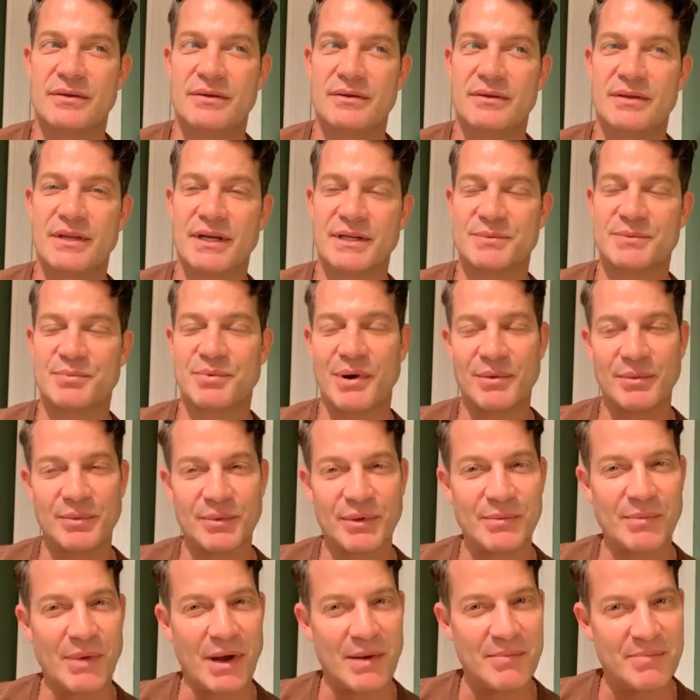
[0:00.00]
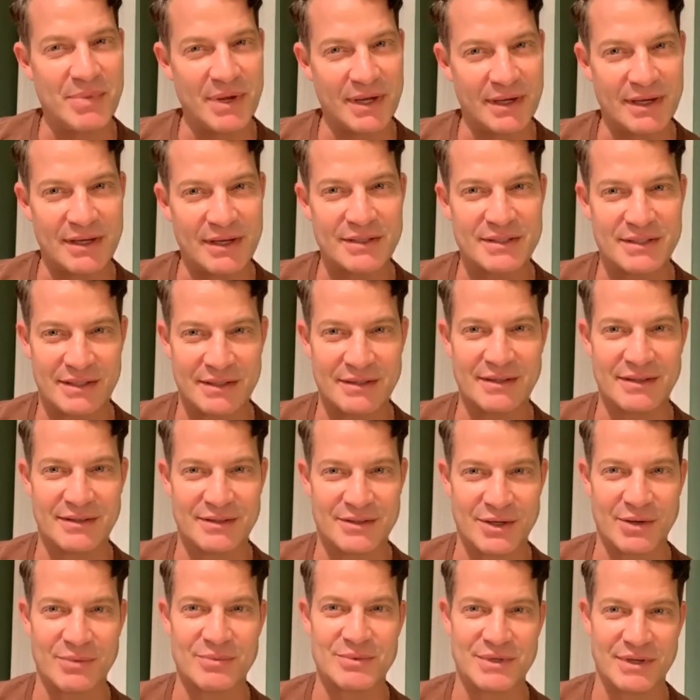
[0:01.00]
That's probably my biggest in
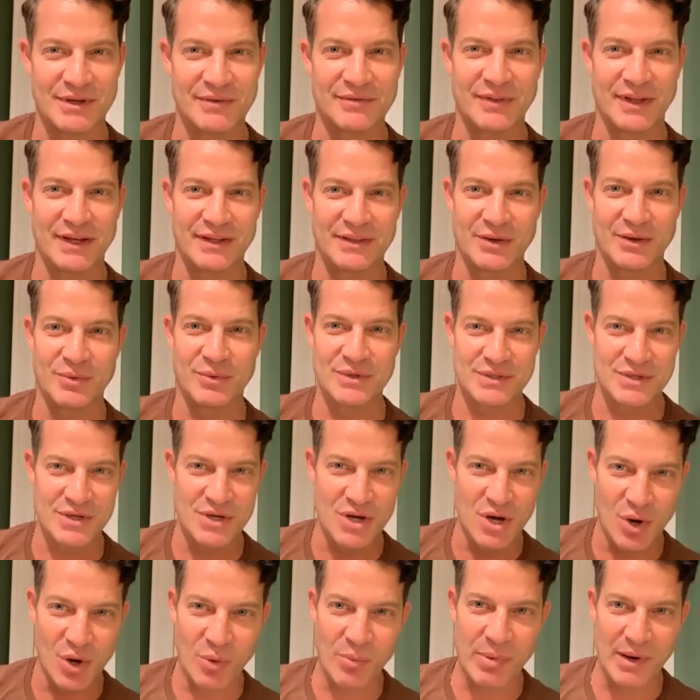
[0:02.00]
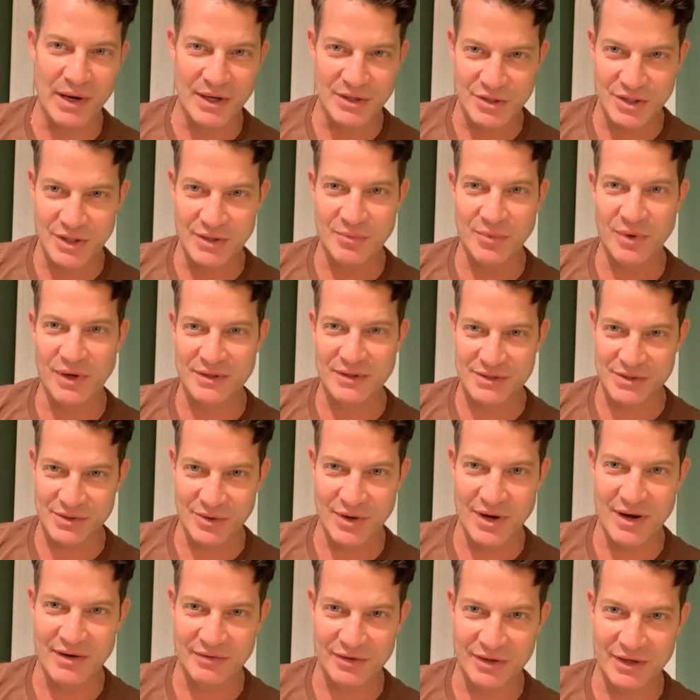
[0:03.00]
terms, if like there was no budget
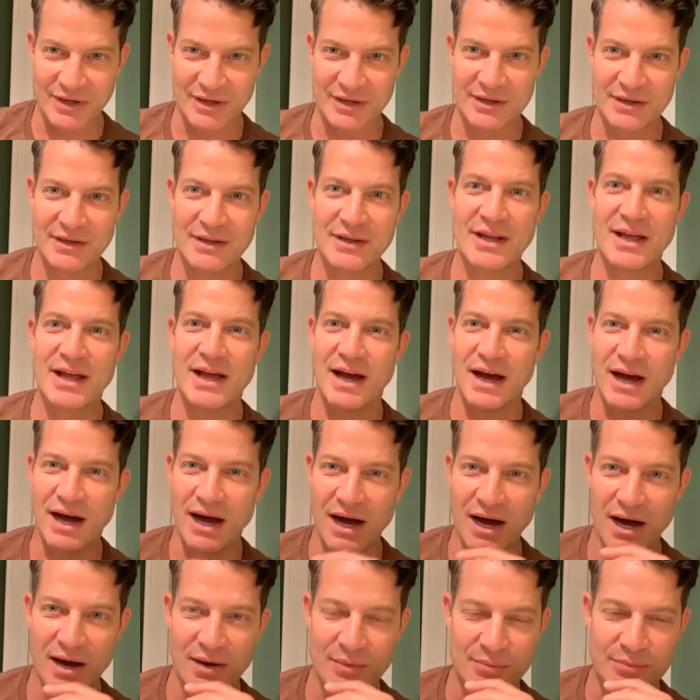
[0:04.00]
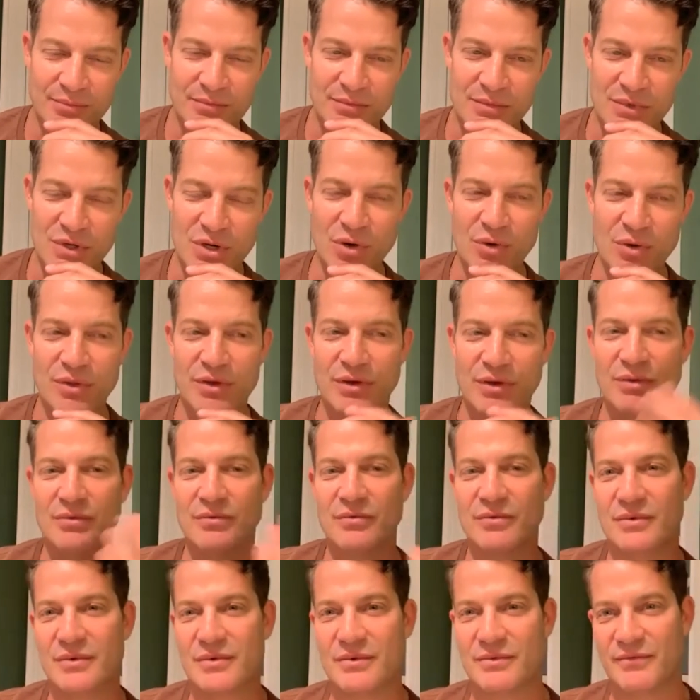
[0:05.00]
whatsoever. There
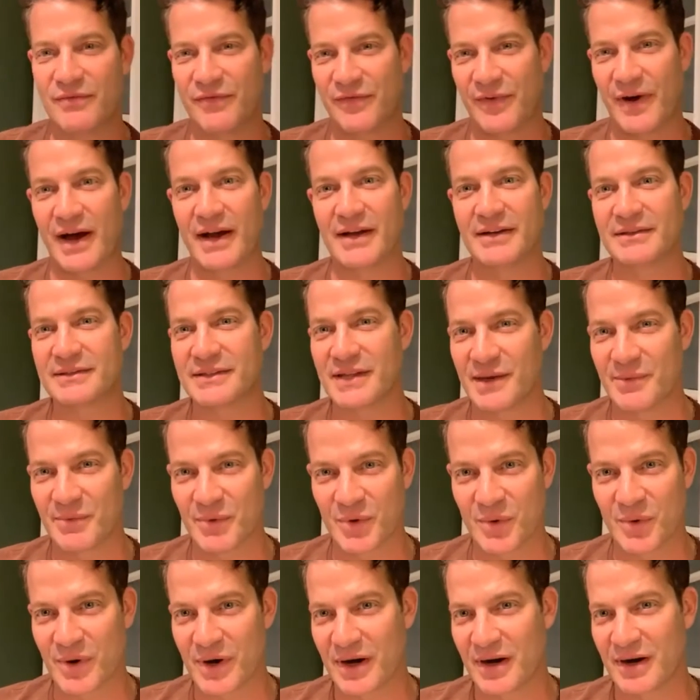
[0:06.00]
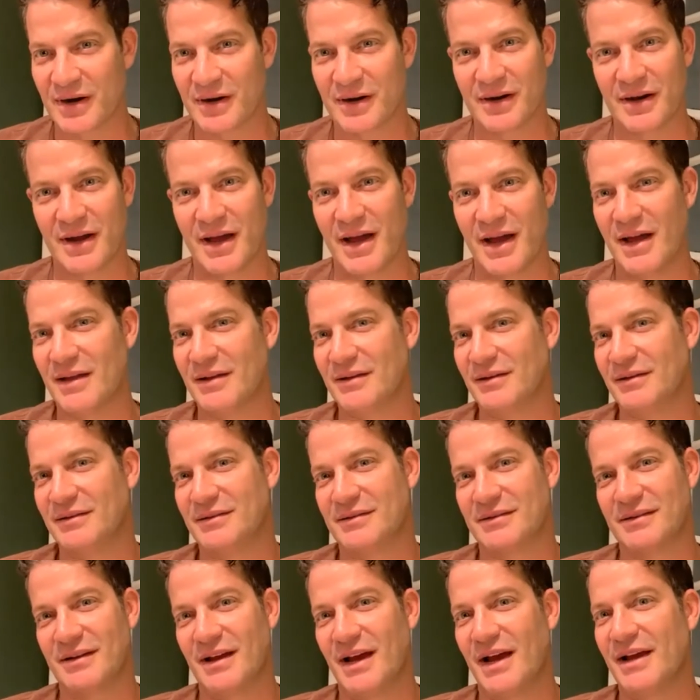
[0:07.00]
fine tableware and
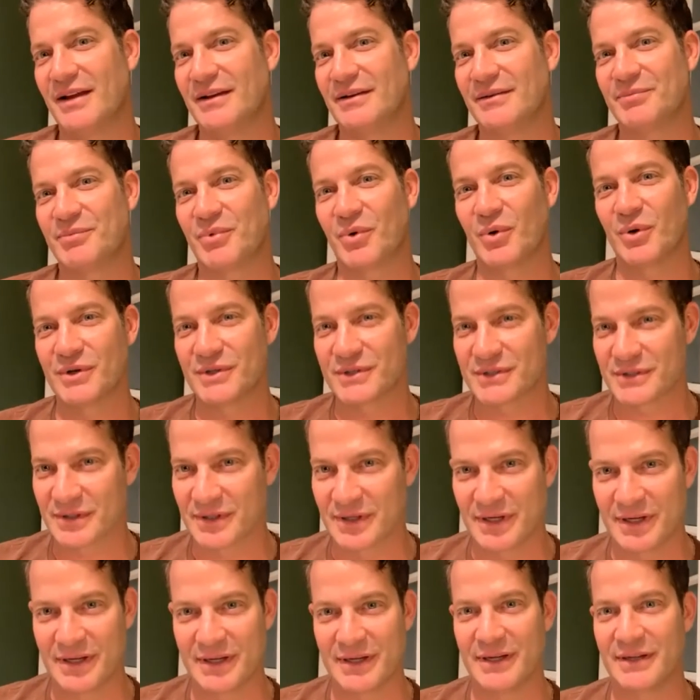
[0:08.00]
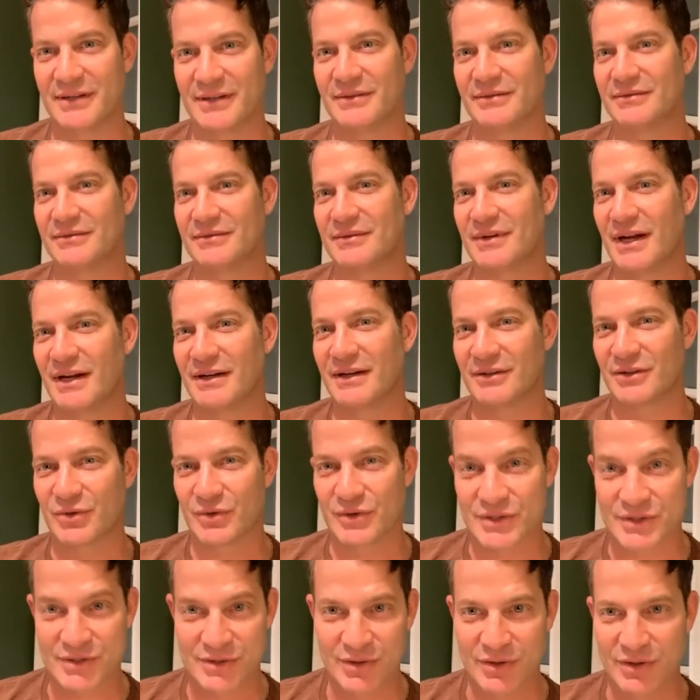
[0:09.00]
porcelain and
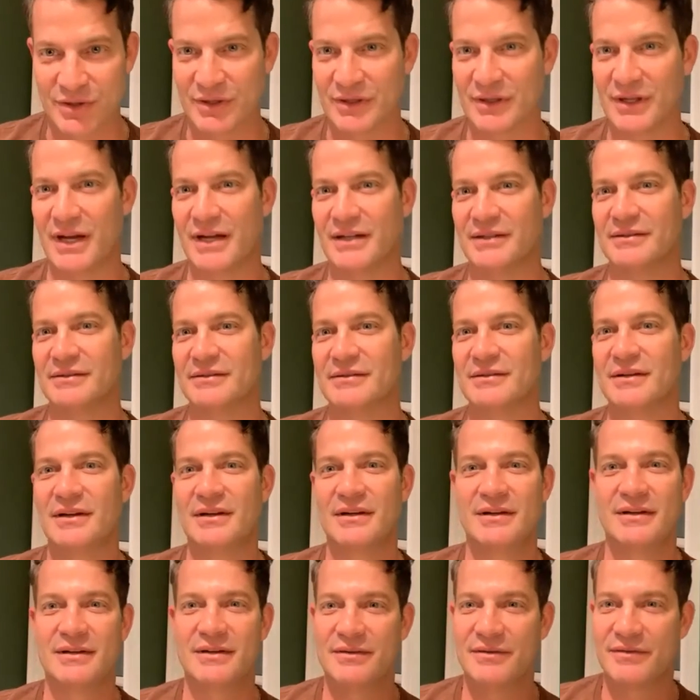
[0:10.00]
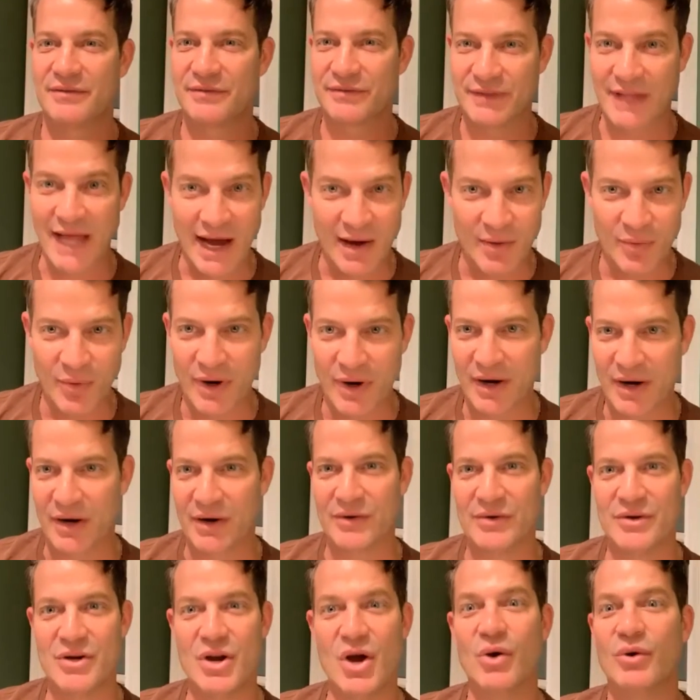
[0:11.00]
crystal and
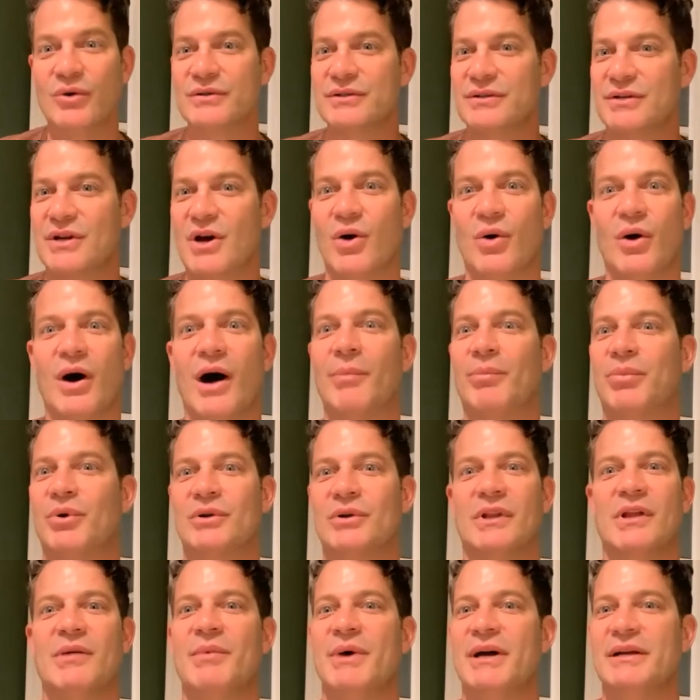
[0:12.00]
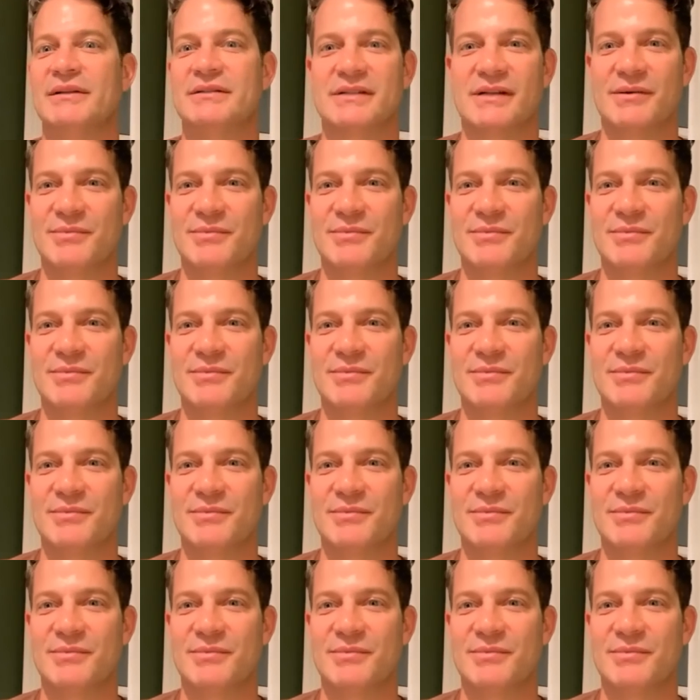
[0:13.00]
flatware knows no upper limits.